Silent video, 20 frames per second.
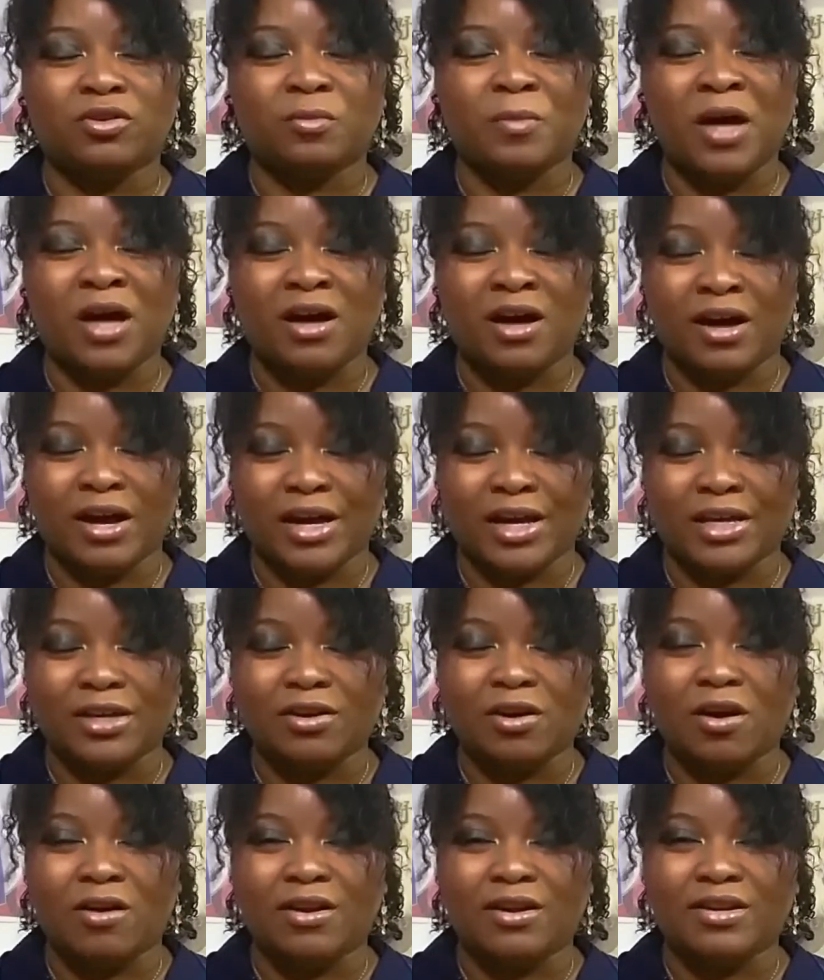behind
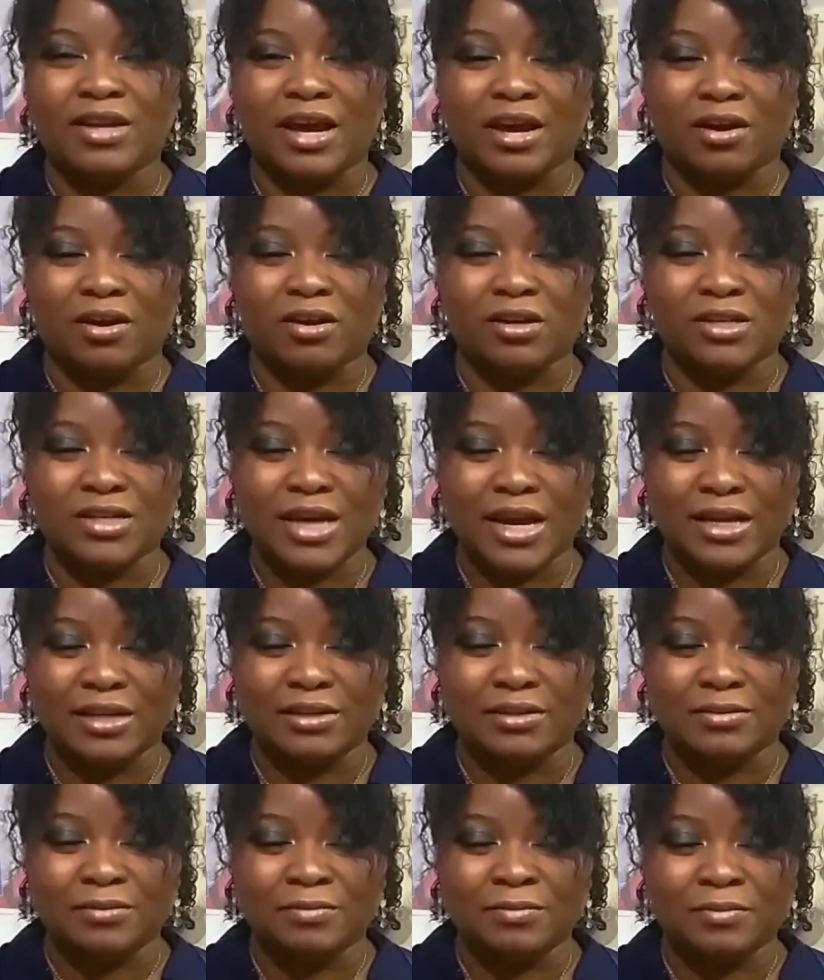on Attack on
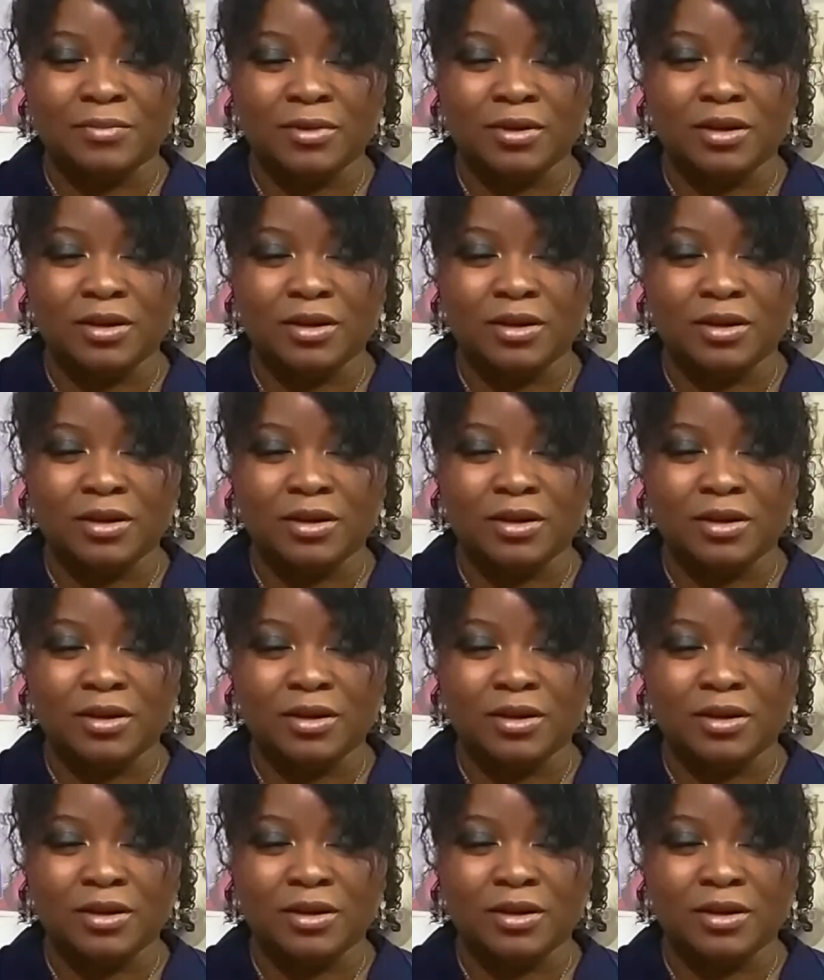Titan.